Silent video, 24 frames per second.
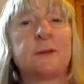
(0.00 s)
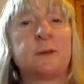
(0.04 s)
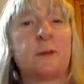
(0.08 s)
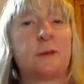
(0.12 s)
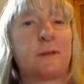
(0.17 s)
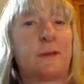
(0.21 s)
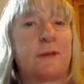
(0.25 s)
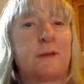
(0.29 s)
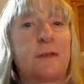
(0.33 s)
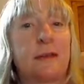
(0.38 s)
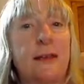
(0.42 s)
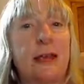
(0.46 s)

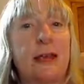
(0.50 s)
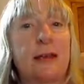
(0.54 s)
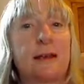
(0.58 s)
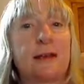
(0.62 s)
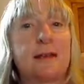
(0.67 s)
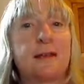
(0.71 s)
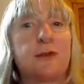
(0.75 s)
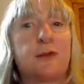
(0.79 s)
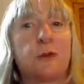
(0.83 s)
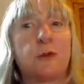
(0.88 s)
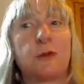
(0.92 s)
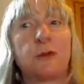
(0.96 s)
wherever that
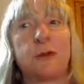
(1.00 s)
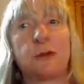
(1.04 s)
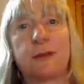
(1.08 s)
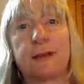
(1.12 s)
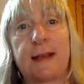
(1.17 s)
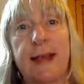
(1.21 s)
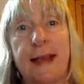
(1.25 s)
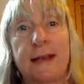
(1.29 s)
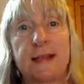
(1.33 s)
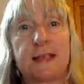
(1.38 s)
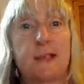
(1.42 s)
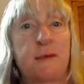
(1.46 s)
is, or your
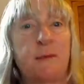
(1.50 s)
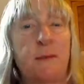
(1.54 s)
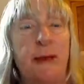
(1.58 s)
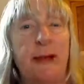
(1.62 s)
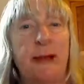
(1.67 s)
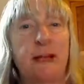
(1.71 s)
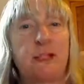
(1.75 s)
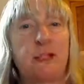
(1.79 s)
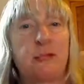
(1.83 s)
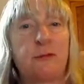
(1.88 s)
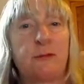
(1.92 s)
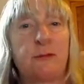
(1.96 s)
landing
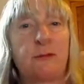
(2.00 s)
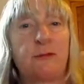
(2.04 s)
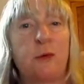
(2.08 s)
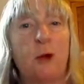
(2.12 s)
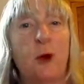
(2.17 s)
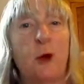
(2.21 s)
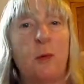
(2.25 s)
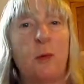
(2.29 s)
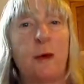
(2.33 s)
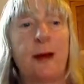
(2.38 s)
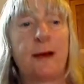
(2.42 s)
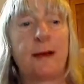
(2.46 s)
page if you've
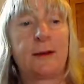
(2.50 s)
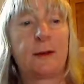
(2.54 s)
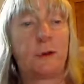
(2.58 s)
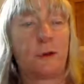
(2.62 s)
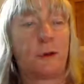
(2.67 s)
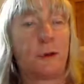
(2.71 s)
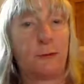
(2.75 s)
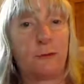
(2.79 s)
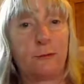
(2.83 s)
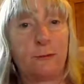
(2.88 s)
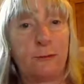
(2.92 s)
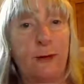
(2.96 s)
got one, or
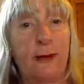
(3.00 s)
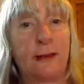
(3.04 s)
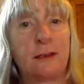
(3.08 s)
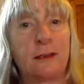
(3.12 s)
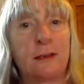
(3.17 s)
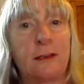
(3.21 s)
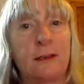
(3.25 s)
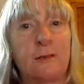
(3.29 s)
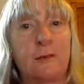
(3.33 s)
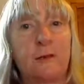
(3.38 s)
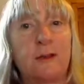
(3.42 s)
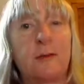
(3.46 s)
your
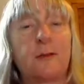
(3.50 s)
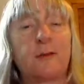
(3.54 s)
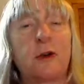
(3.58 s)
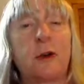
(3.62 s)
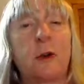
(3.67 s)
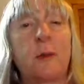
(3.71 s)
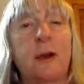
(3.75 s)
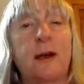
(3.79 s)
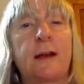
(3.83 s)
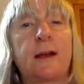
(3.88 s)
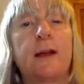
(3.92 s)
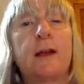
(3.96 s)
funnel if you've
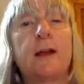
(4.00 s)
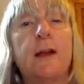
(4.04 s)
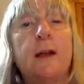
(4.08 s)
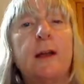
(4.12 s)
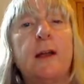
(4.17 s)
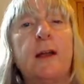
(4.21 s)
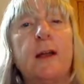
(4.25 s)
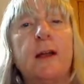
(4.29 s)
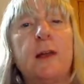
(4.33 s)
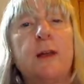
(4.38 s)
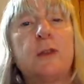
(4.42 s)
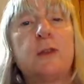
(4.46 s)
got one.
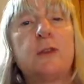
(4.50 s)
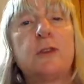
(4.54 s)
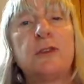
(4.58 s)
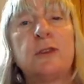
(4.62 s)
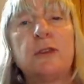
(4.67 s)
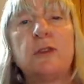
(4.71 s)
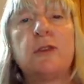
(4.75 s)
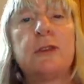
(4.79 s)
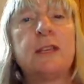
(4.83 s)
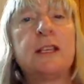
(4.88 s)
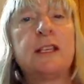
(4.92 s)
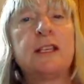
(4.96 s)

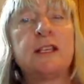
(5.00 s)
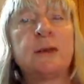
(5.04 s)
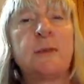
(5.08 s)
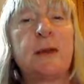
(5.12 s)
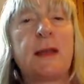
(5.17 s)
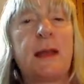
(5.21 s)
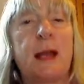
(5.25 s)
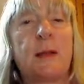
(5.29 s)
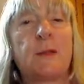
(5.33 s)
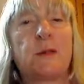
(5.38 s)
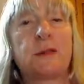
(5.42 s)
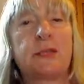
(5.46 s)
You need to
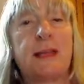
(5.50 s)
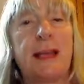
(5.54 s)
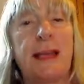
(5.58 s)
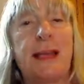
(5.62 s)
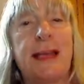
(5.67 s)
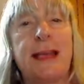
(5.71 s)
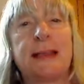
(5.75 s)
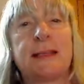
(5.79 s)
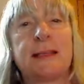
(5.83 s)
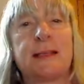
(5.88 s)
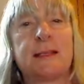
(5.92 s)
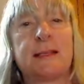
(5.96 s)
be able to
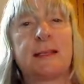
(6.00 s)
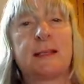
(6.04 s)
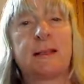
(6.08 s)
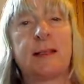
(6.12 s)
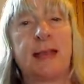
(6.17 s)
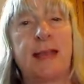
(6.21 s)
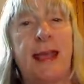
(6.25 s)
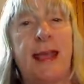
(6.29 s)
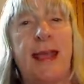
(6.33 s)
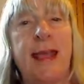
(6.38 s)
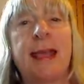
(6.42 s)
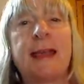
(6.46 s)
edit the
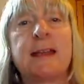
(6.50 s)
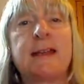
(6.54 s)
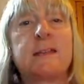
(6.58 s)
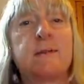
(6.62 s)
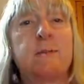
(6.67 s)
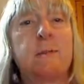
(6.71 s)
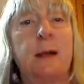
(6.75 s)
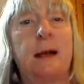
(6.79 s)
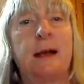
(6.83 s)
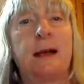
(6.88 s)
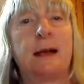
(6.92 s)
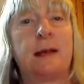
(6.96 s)
head
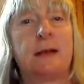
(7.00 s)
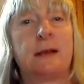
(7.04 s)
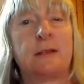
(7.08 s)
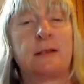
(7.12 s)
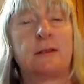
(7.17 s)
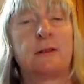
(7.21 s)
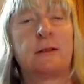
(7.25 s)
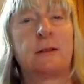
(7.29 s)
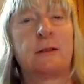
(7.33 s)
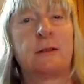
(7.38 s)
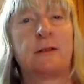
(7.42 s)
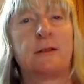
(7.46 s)
part
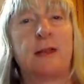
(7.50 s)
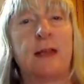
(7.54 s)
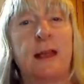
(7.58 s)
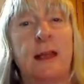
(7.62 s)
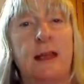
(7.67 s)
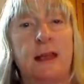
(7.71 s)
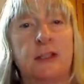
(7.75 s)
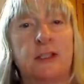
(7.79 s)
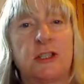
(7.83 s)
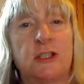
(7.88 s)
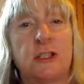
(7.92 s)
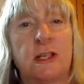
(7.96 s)
of the
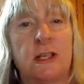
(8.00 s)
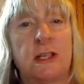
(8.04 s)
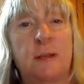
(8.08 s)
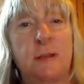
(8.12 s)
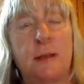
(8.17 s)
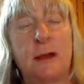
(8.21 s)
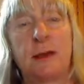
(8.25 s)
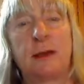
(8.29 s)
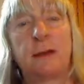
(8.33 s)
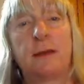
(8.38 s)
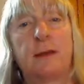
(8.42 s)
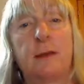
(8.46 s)

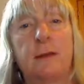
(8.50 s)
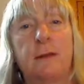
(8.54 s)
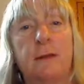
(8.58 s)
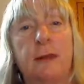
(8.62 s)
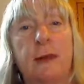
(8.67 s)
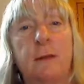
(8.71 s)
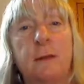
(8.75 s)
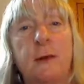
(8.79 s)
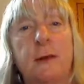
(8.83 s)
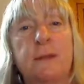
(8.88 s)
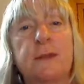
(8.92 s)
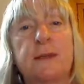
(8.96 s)
HTML on
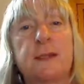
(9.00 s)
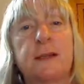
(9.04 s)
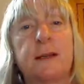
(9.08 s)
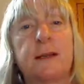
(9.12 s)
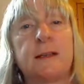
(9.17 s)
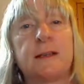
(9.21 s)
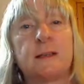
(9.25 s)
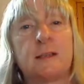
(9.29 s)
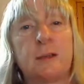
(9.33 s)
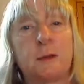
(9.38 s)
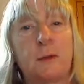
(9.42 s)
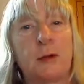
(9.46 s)
that
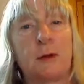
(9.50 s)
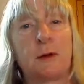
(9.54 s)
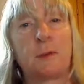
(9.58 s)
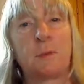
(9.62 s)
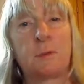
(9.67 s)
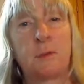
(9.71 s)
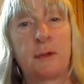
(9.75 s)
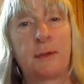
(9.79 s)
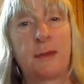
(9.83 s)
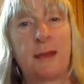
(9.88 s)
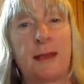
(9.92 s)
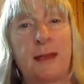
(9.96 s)
website to be able to
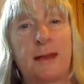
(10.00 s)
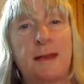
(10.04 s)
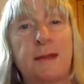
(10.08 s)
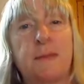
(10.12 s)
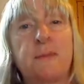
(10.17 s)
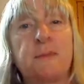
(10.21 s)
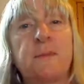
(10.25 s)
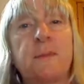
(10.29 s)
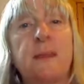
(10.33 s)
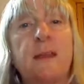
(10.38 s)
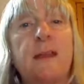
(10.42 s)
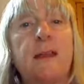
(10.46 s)
put that
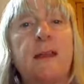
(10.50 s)
in.